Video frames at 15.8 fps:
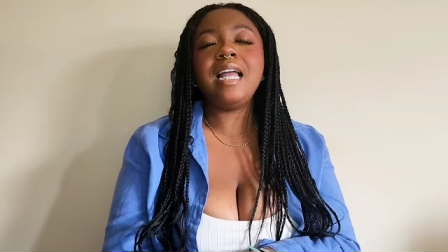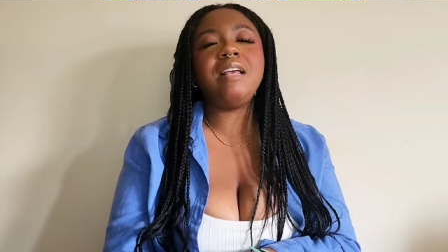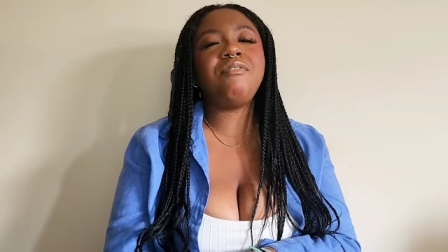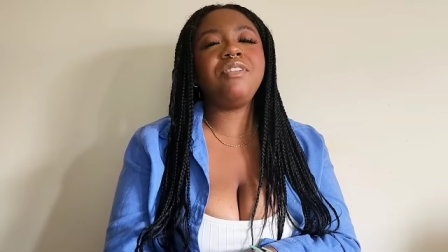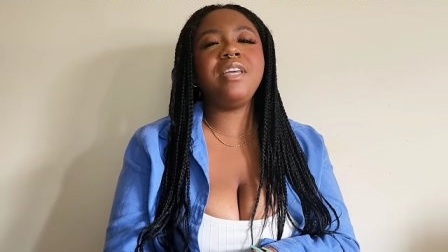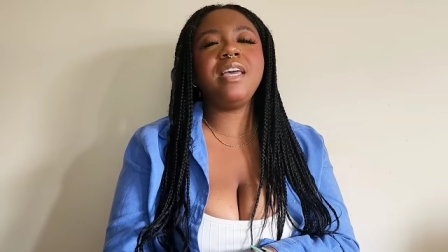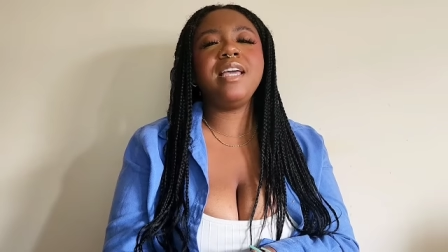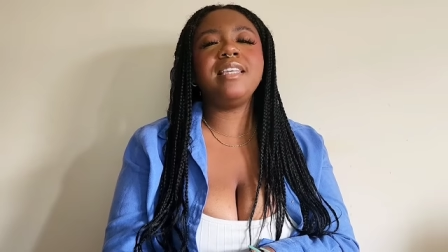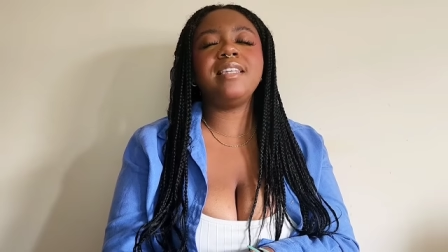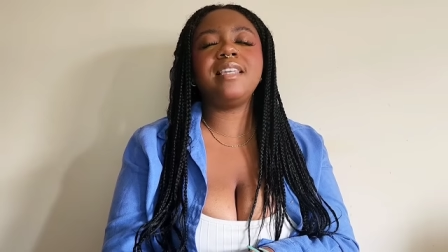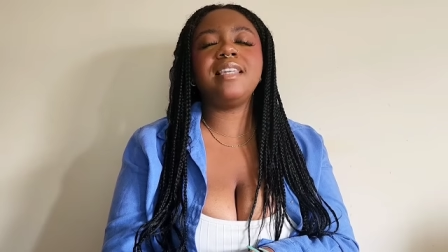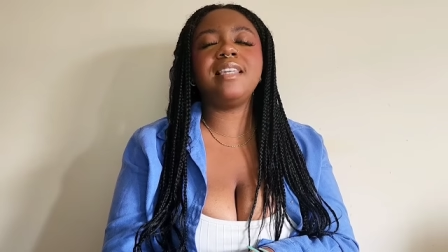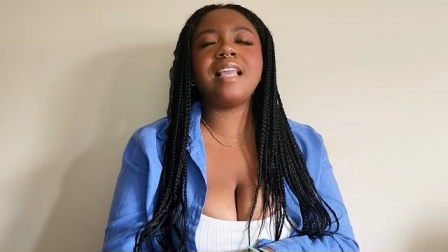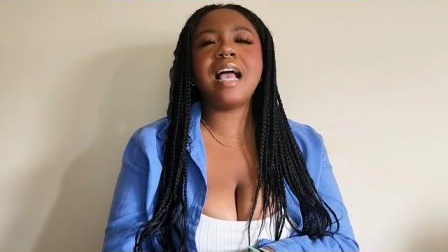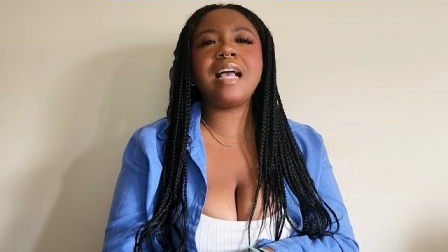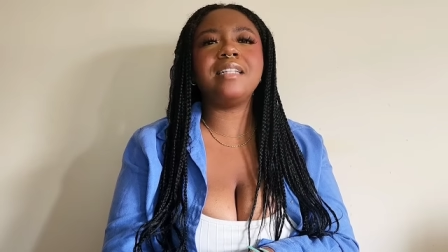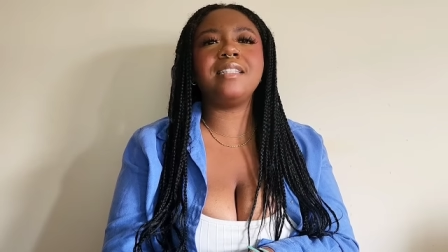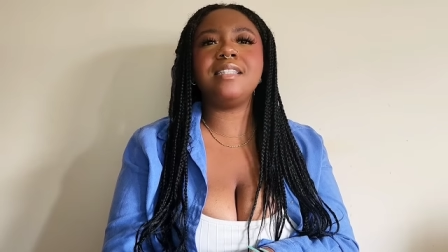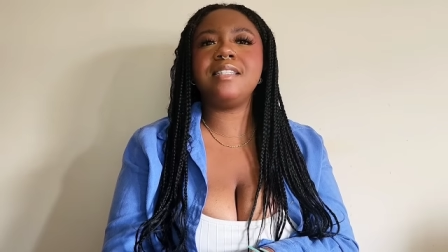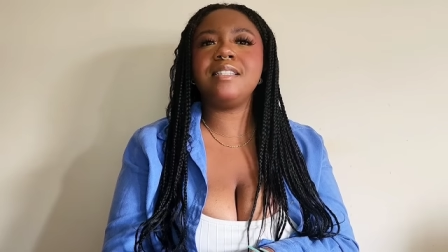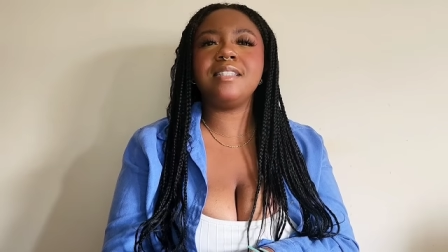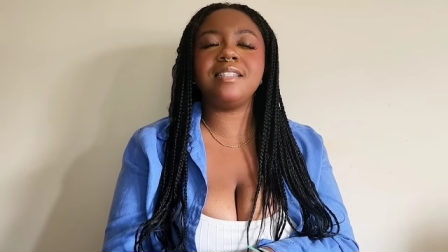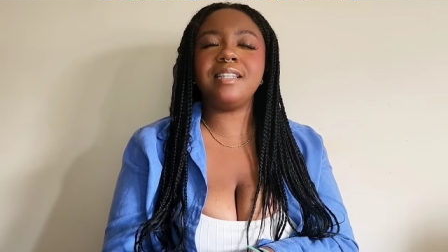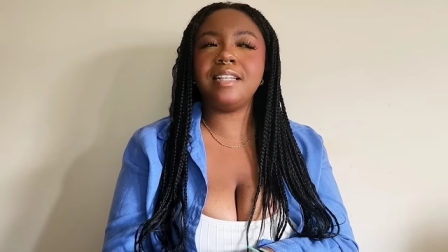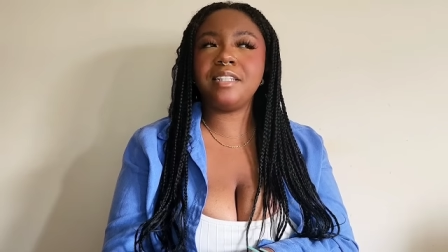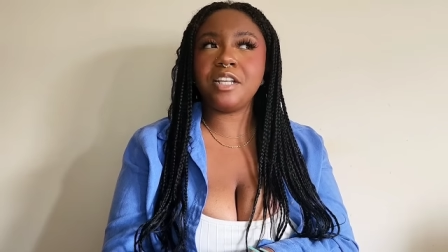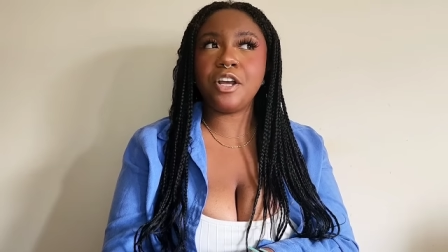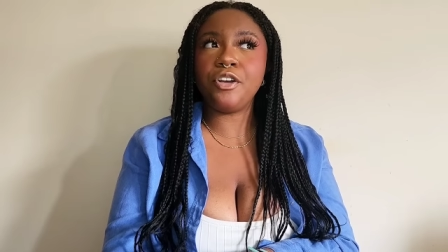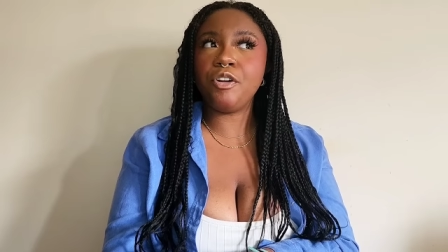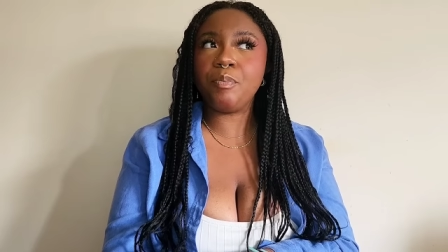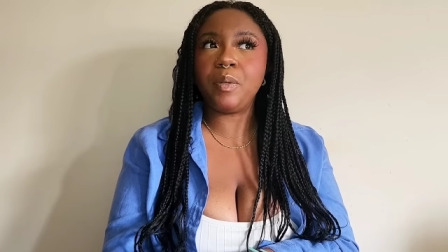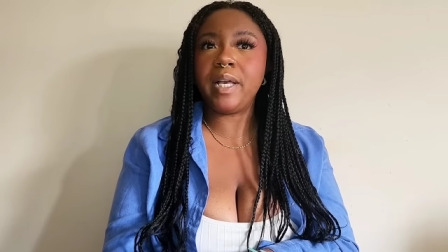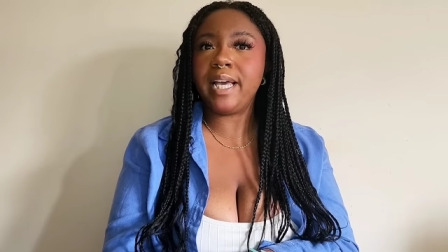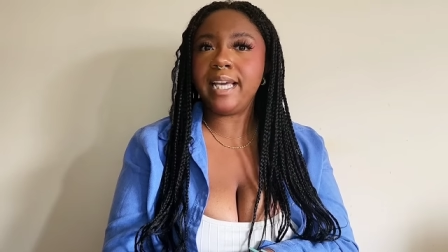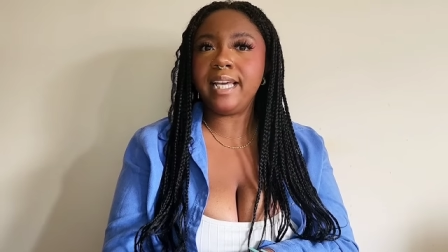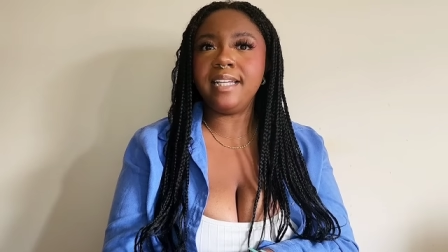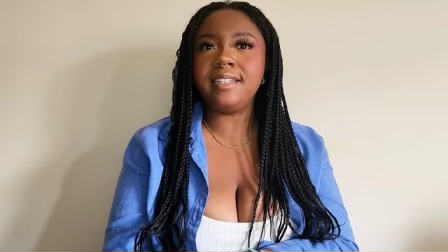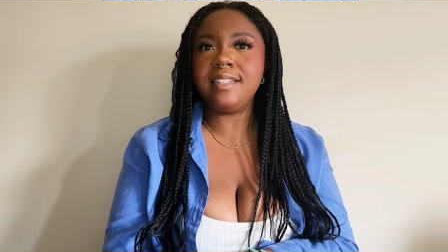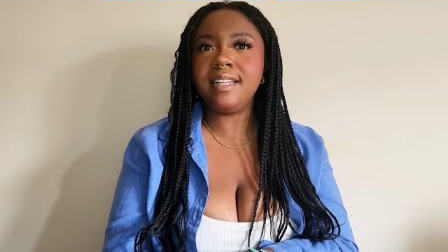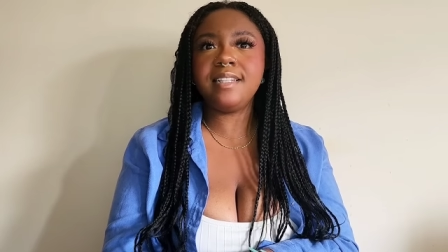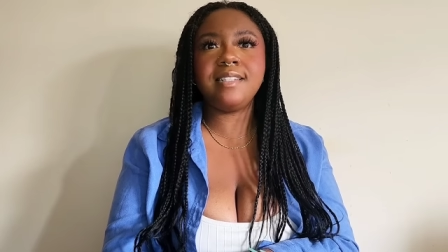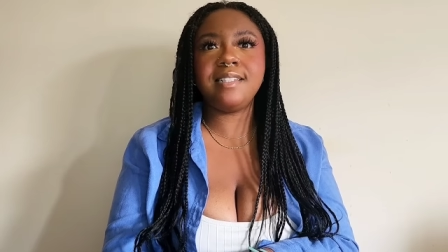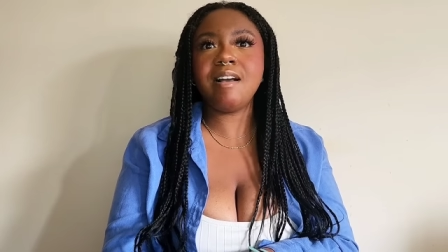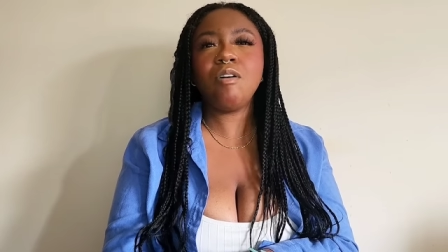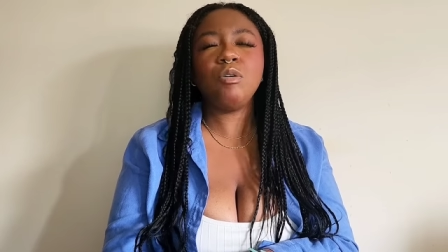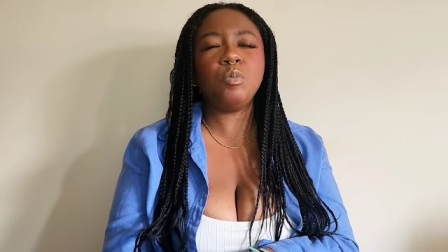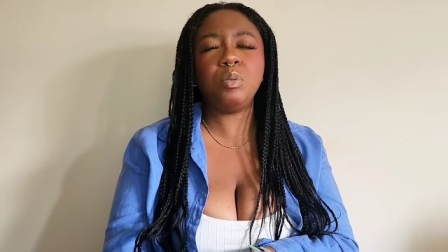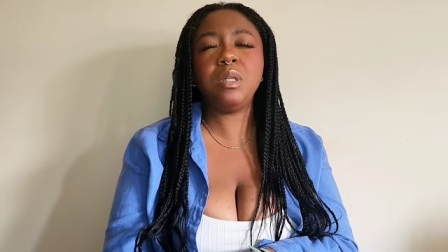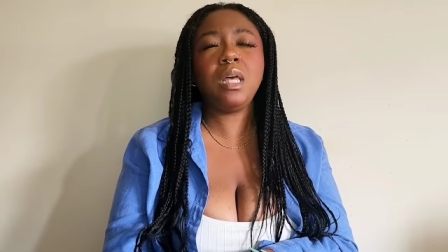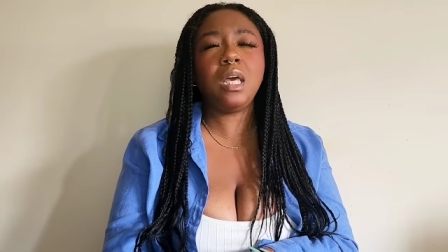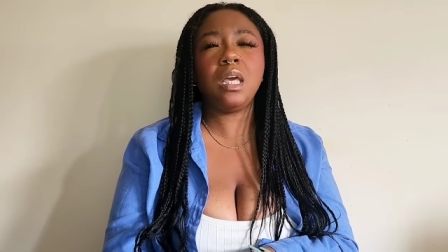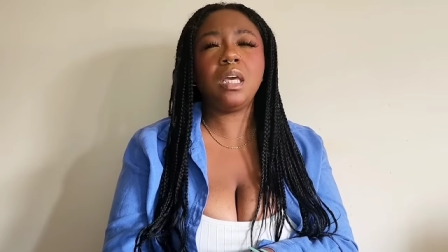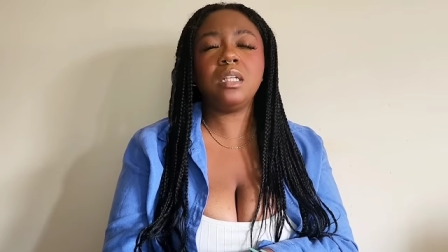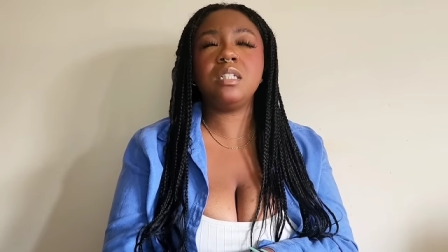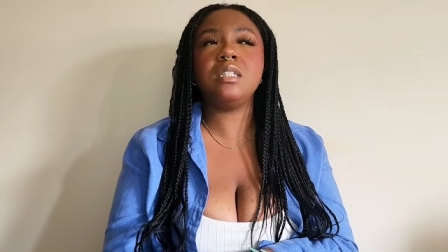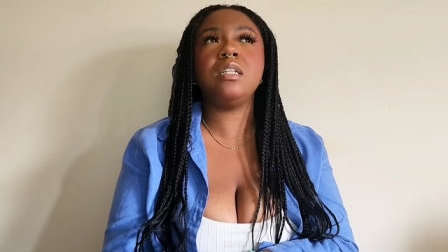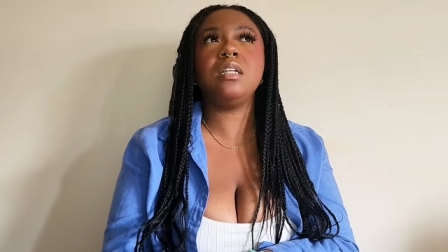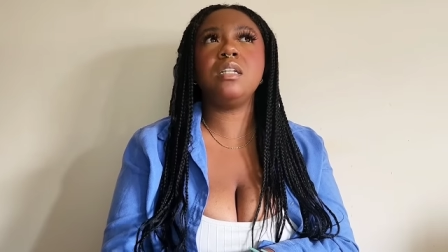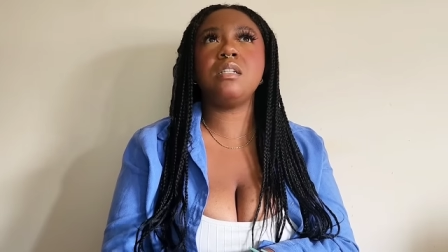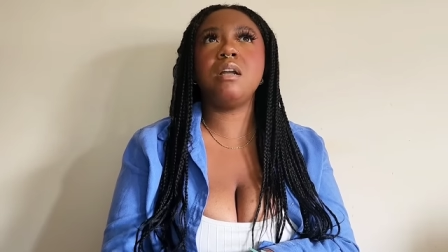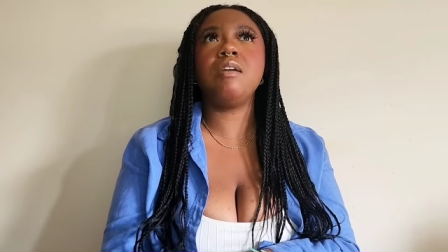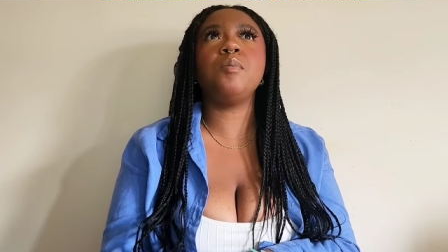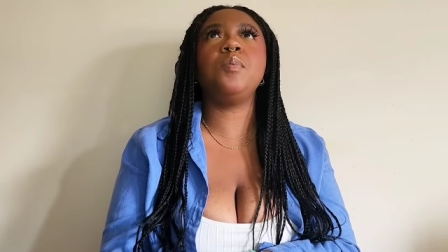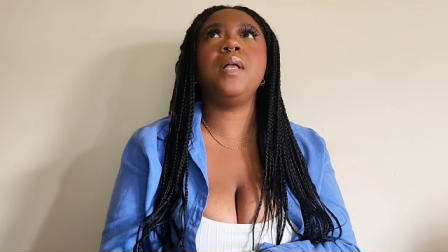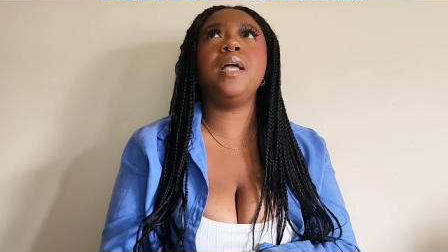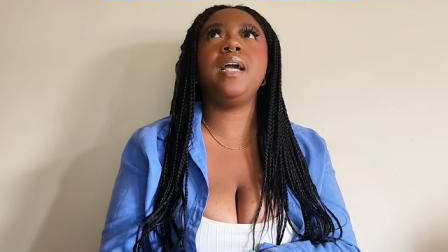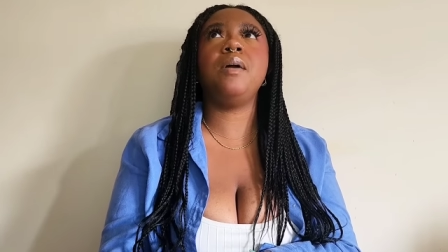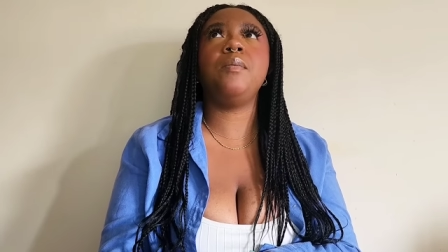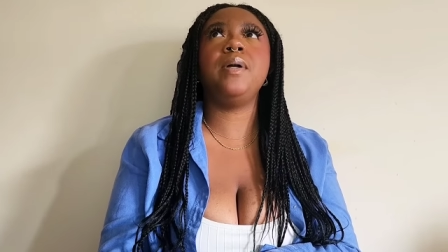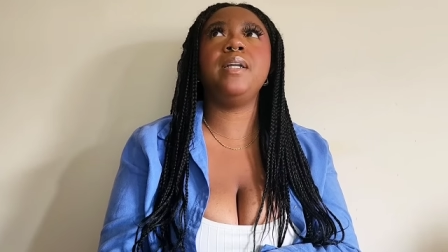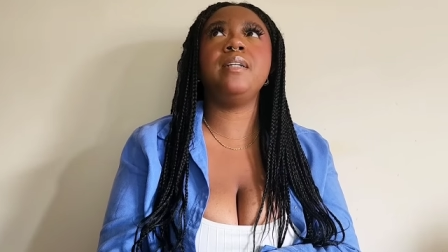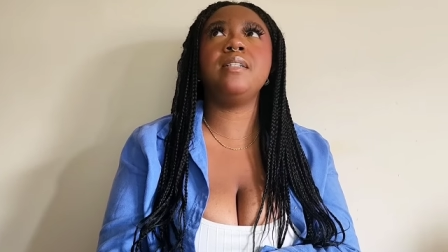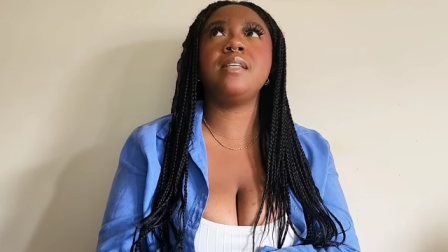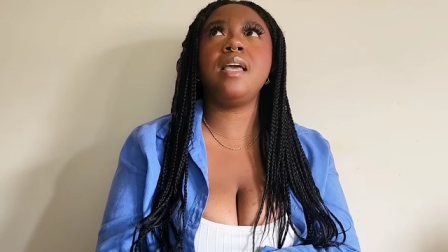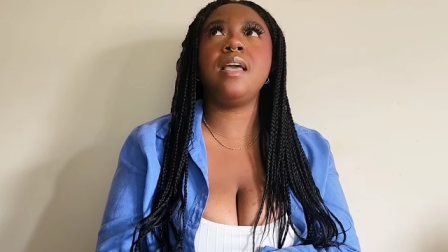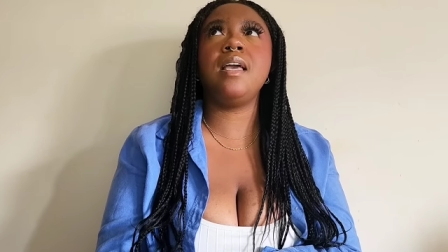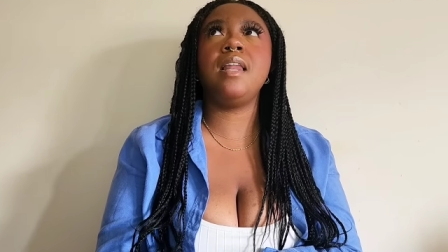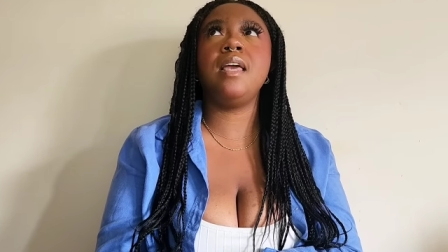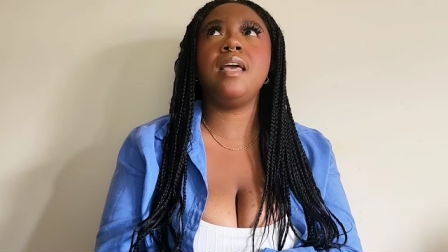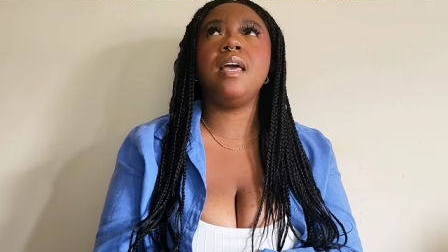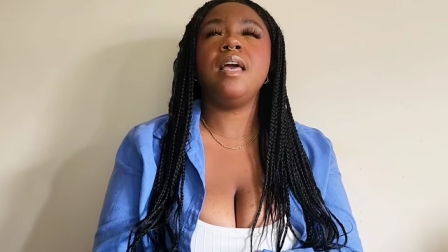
I feel like that's that's underplaying it. That's downplaying it. Is underplaying a way to say it?